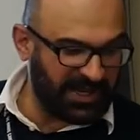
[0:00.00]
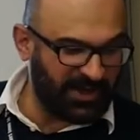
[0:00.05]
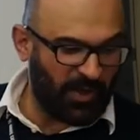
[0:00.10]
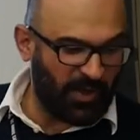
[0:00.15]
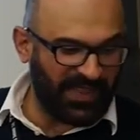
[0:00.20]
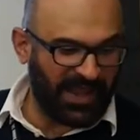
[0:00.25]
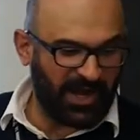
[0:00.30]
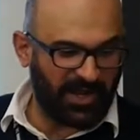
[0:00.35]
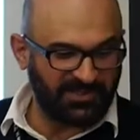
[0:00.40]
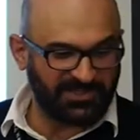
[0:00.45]
and
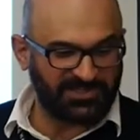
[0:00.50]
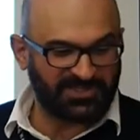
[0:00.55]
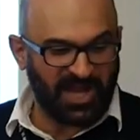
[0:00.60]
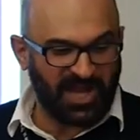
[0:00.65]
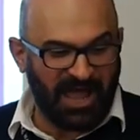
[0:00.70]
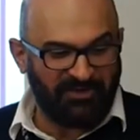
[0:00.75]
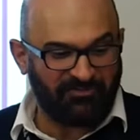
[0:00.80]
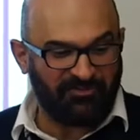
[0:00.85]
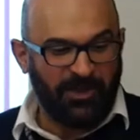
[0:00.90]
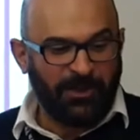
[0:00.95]
all that other
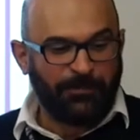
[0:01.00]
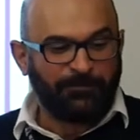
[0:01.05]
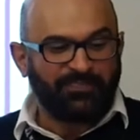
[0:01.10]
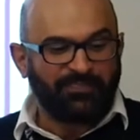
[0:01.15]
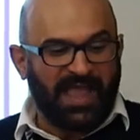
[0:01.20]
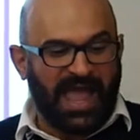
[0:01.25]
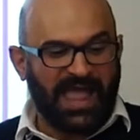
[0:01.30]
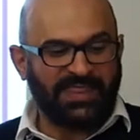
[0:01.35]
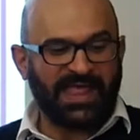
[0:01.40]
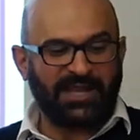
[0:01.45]
stuff,
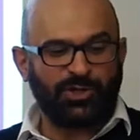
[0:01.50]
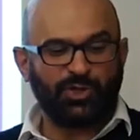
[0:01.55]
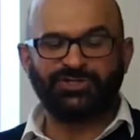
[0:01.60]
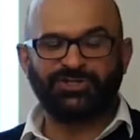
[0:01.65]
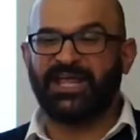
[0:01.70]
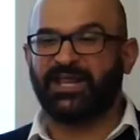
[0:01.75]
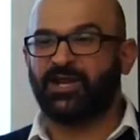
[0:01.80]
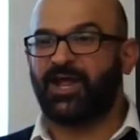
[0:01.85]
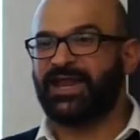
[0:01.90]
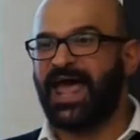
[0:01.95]
and that your
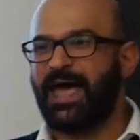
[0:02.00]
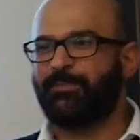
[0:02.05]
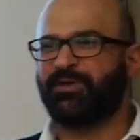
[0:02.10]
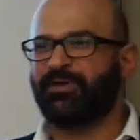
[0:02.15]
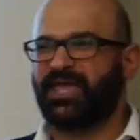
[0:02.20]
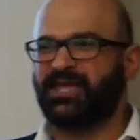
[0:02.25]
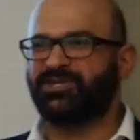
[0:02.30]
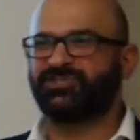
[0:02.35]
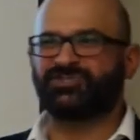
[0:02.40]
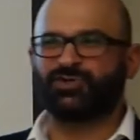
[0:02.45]
data and
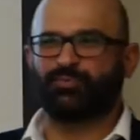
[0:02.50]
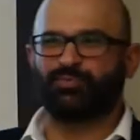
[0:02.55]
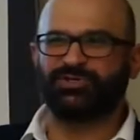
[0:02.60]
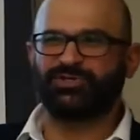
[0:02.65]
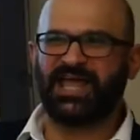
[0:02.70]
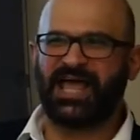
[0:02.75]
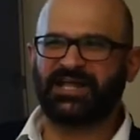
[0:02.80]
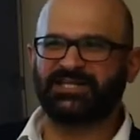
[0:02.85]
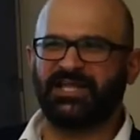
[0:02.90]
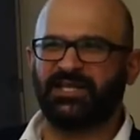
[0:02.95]
applications are
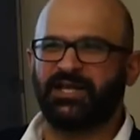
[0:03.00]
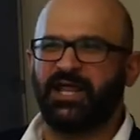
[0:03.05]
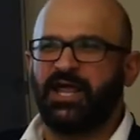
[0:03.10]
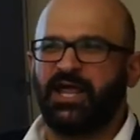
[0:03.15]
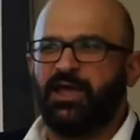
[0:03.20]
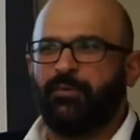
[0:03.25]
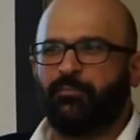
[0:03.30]
protected.